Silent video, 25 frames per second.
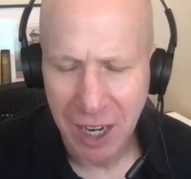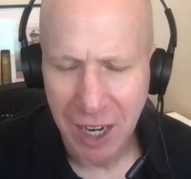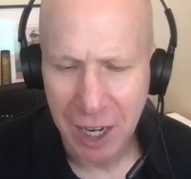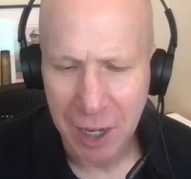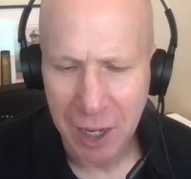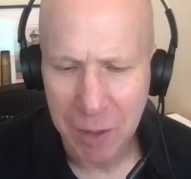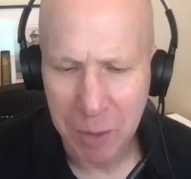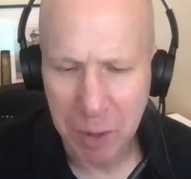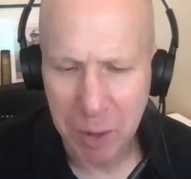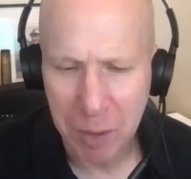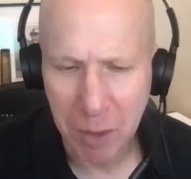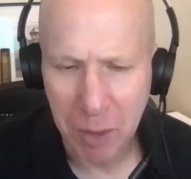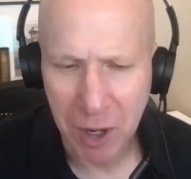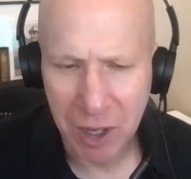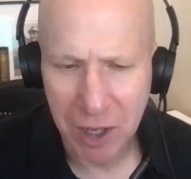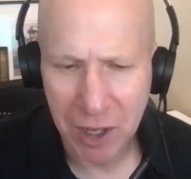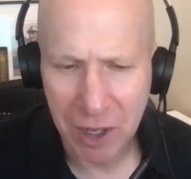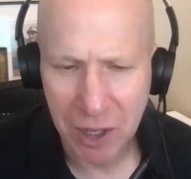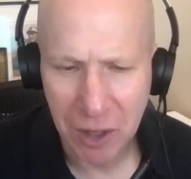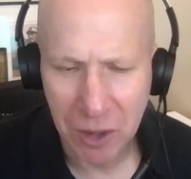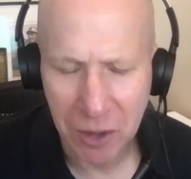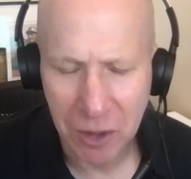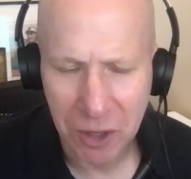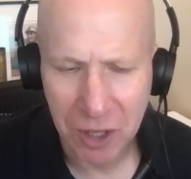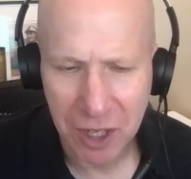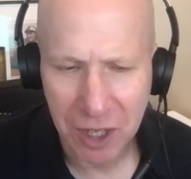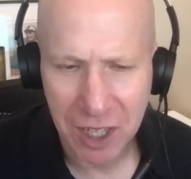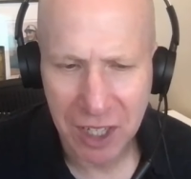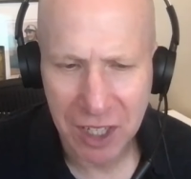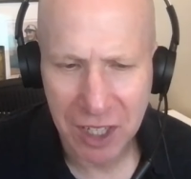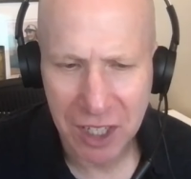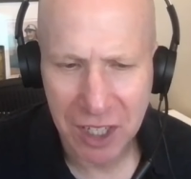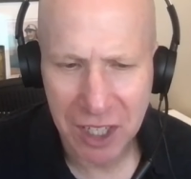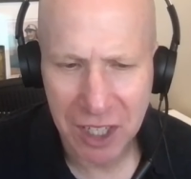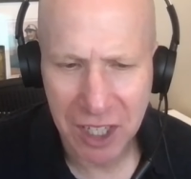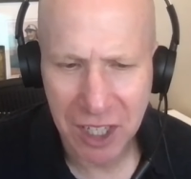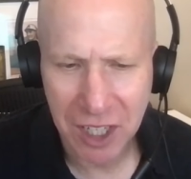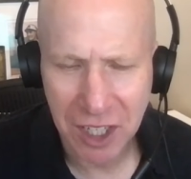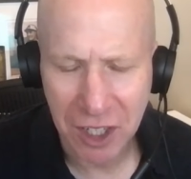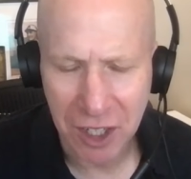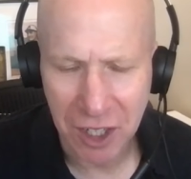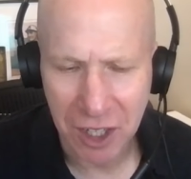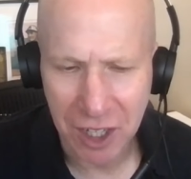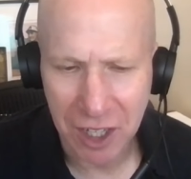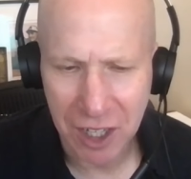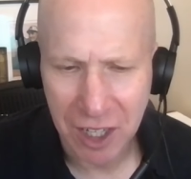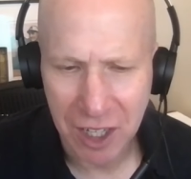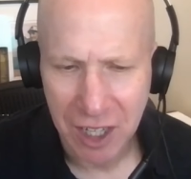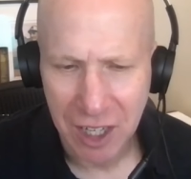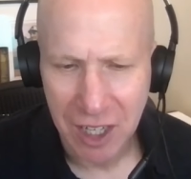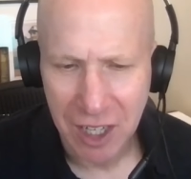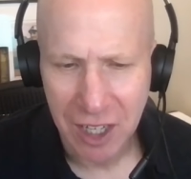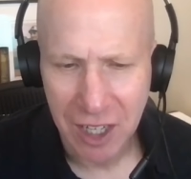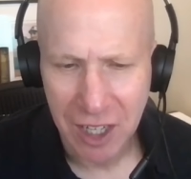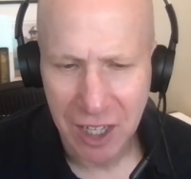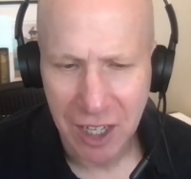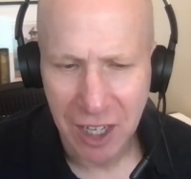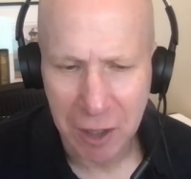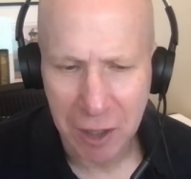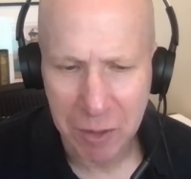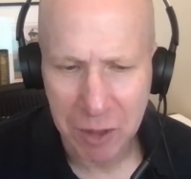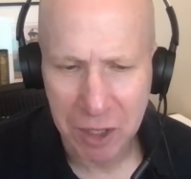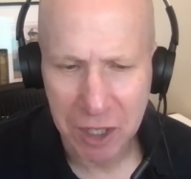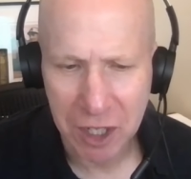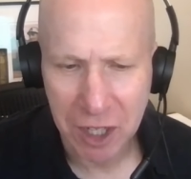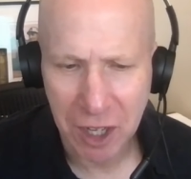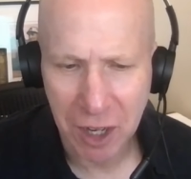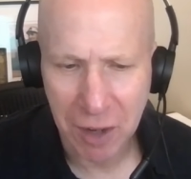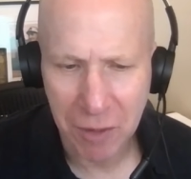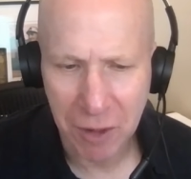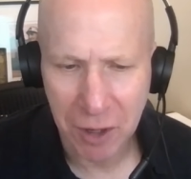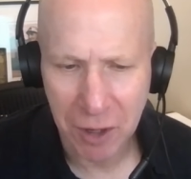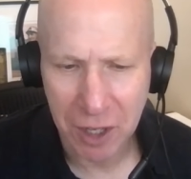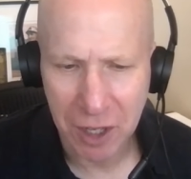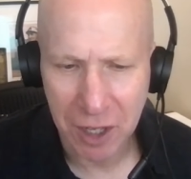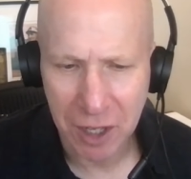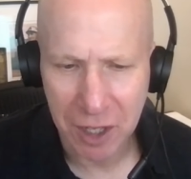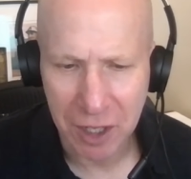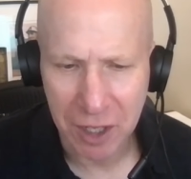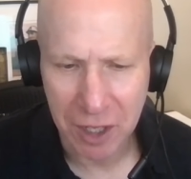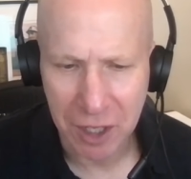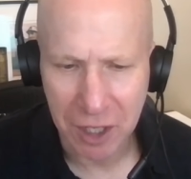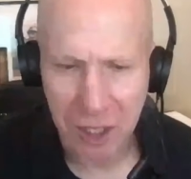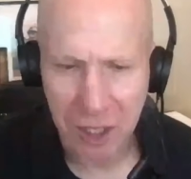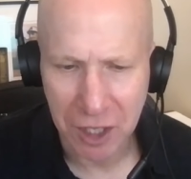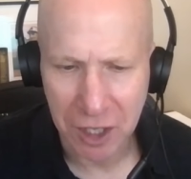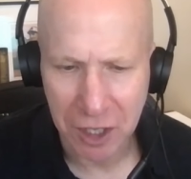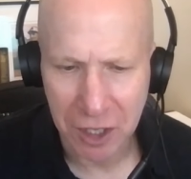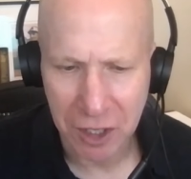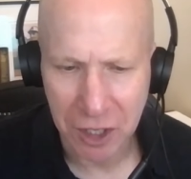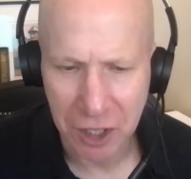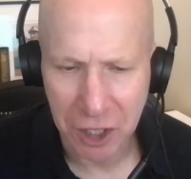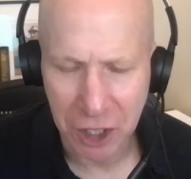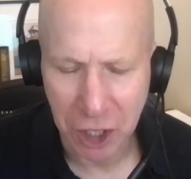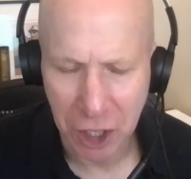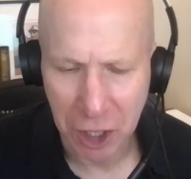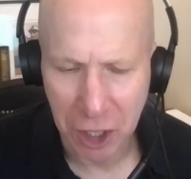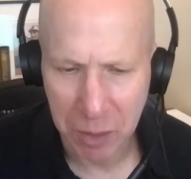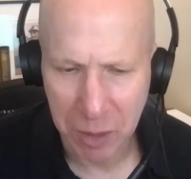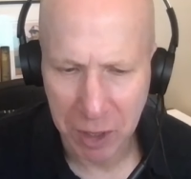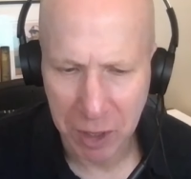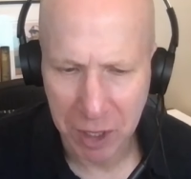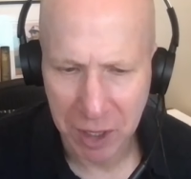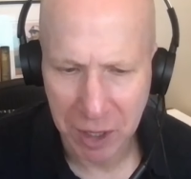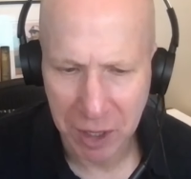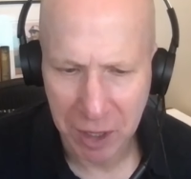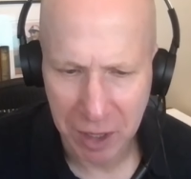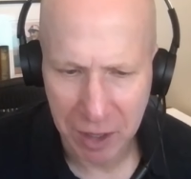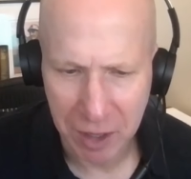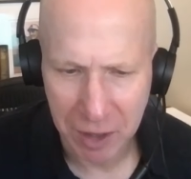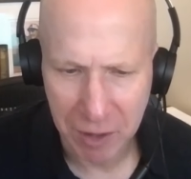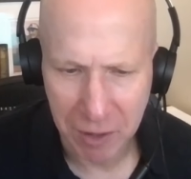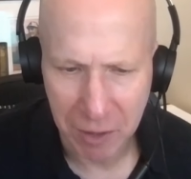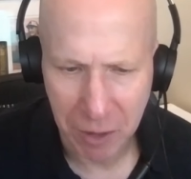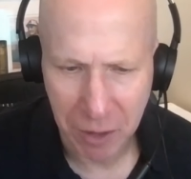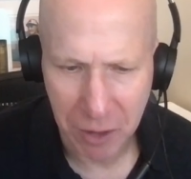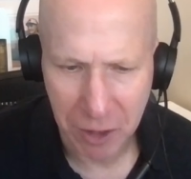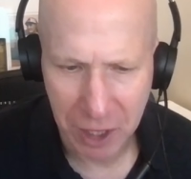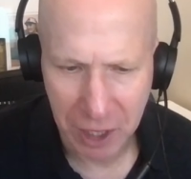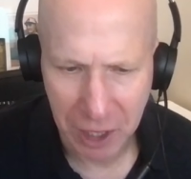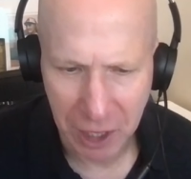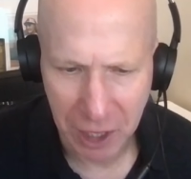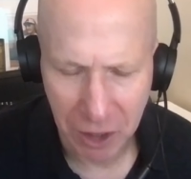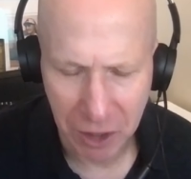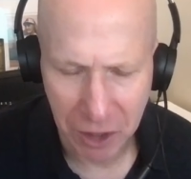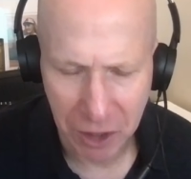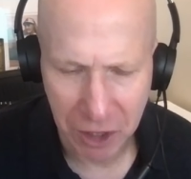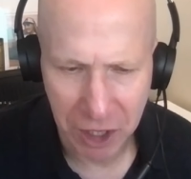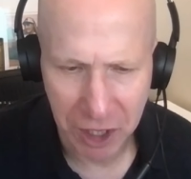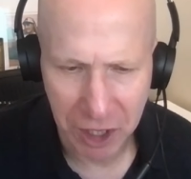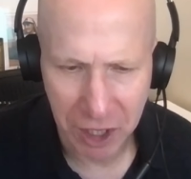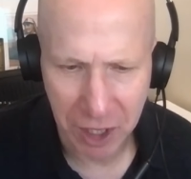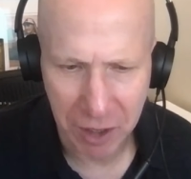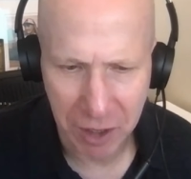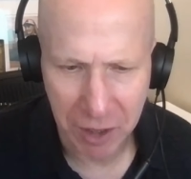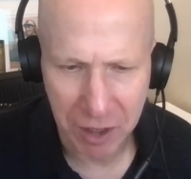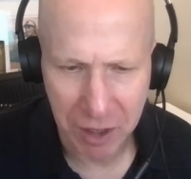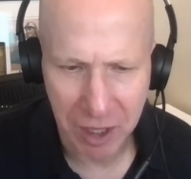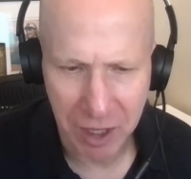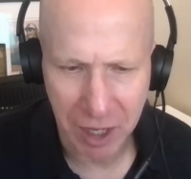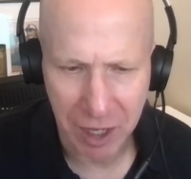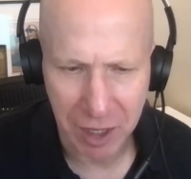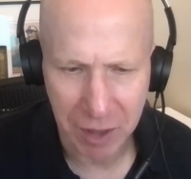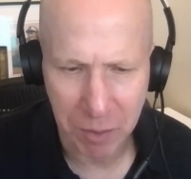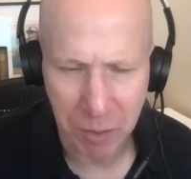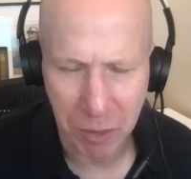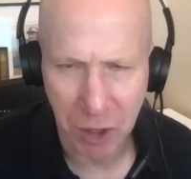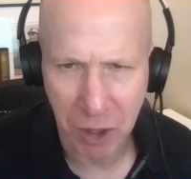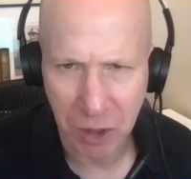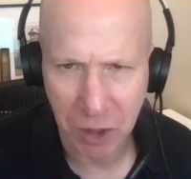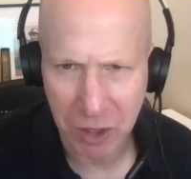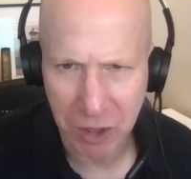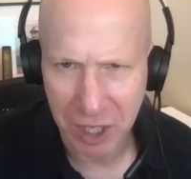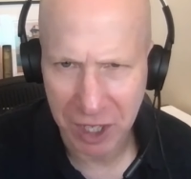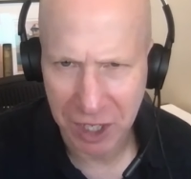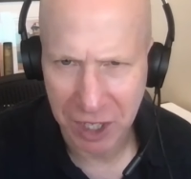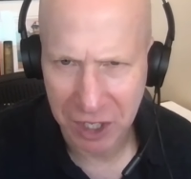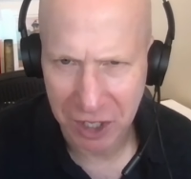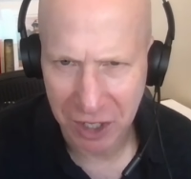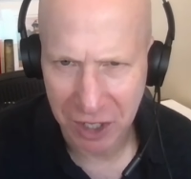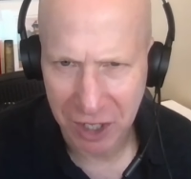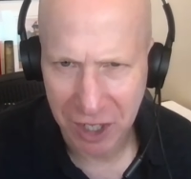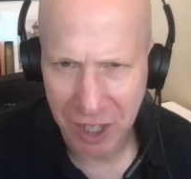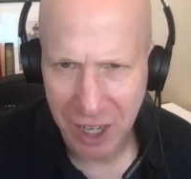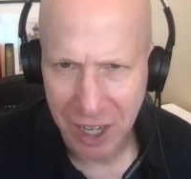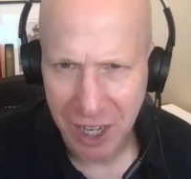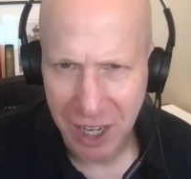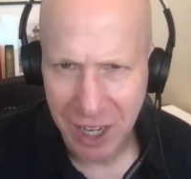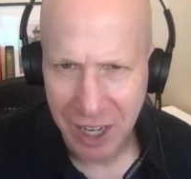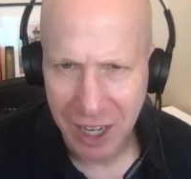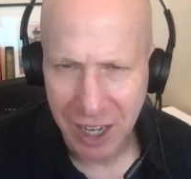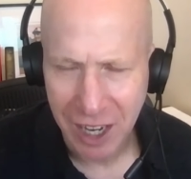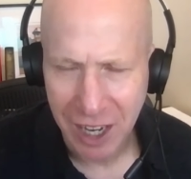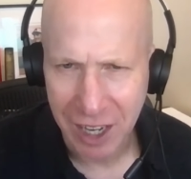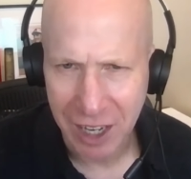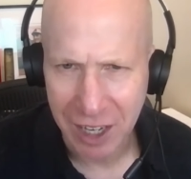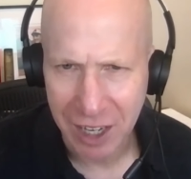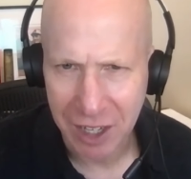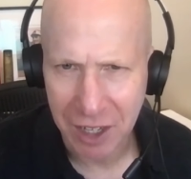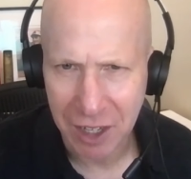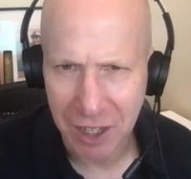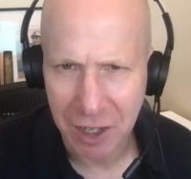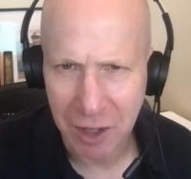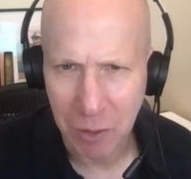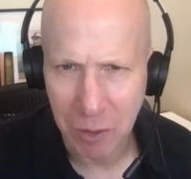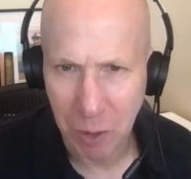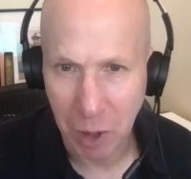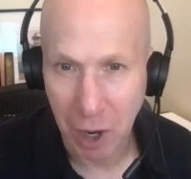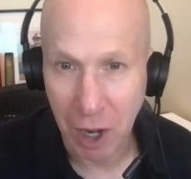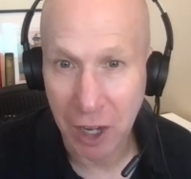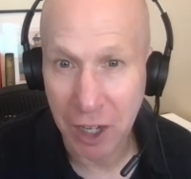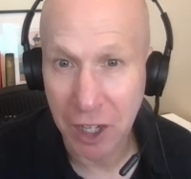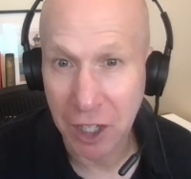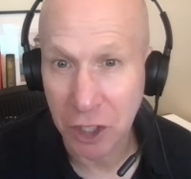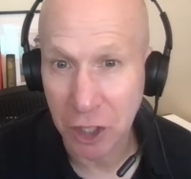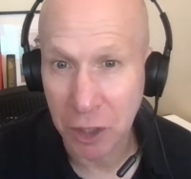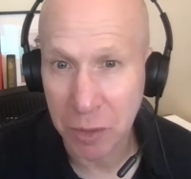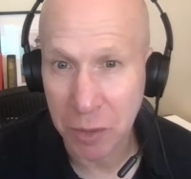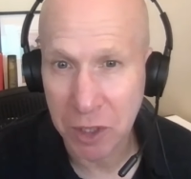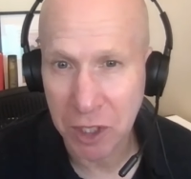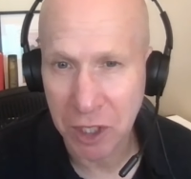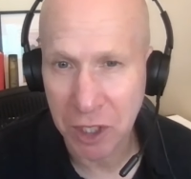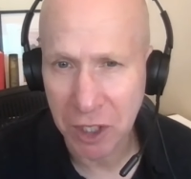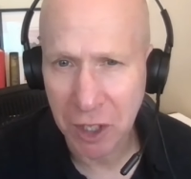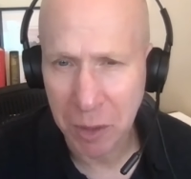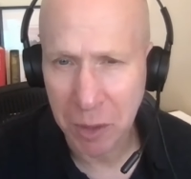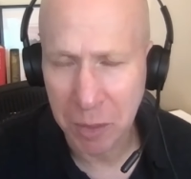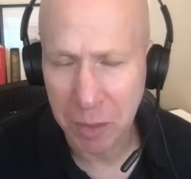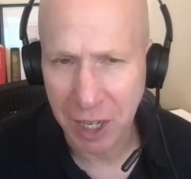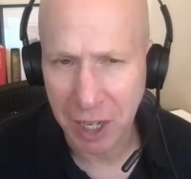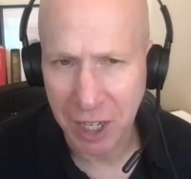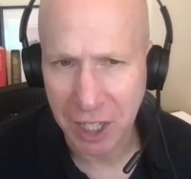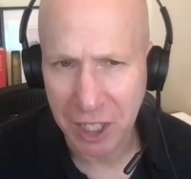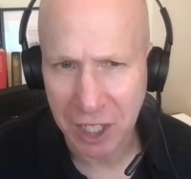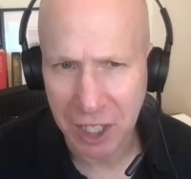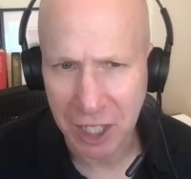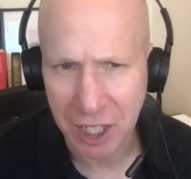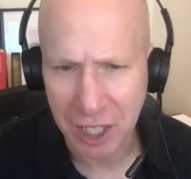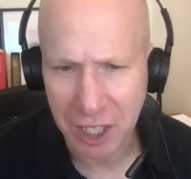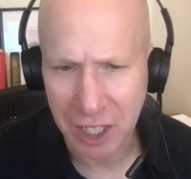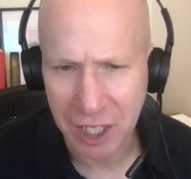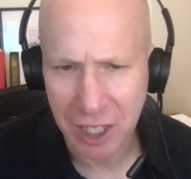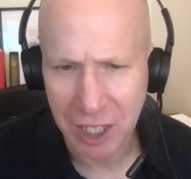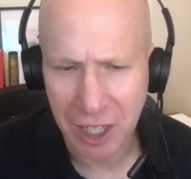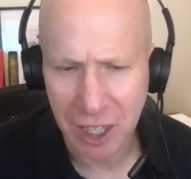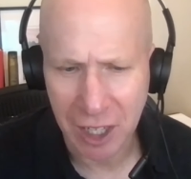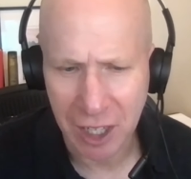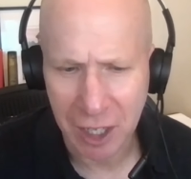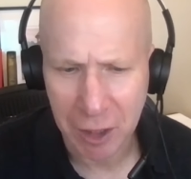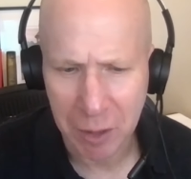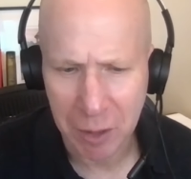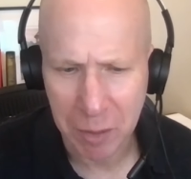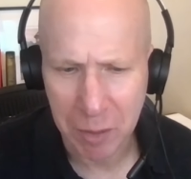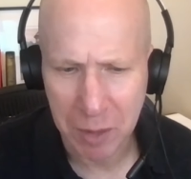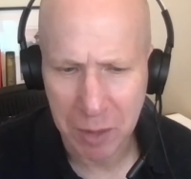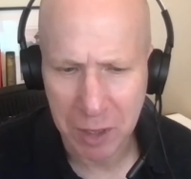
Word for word: Uh, but Martin Luther King Sr. Uh, discovered the the German theologian and and protester, and on a trip to Europe actually um,